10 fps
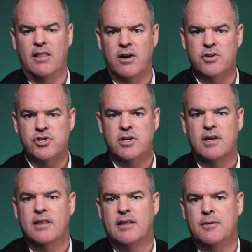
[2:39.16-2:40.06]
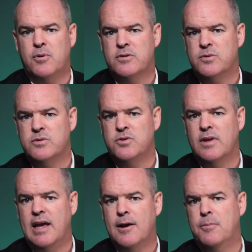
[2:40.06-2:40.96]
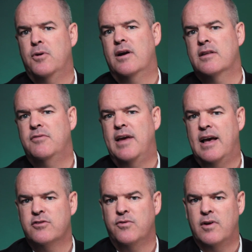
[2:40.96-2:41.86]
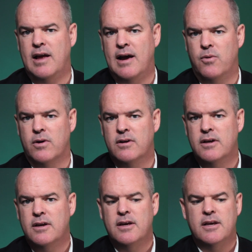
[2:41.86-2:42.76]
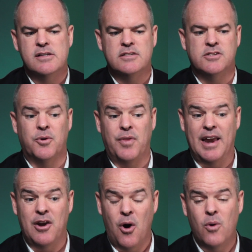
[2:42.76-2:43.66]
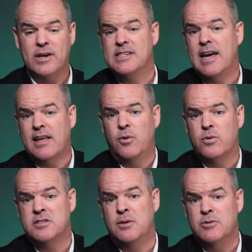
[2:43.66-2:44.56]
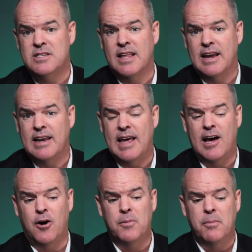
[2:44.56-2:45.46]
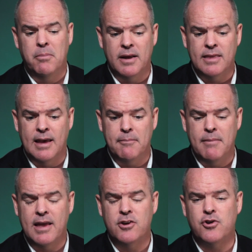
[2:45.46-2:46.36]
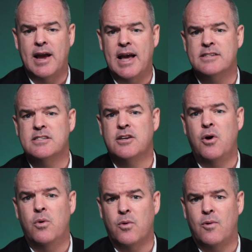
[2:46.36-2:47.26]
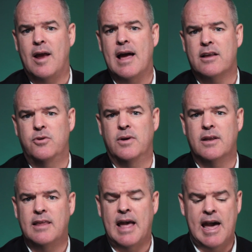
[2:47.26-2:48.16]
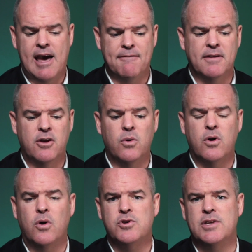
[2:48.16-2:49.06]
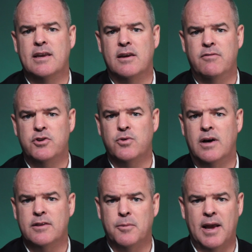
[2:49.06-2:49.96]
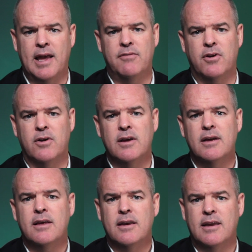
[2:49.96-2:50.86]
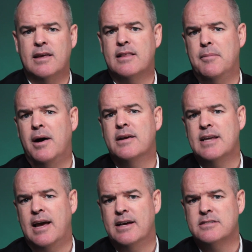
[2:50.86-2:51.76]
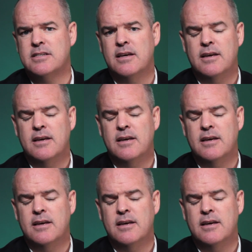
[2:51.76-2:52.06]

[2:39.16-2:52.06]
lunch that the person was only on a productive task for an hour. So they know exactly where someone's laying down, but that manager has to go and react to it. They have to go coach that individual on their behavior to get them on task.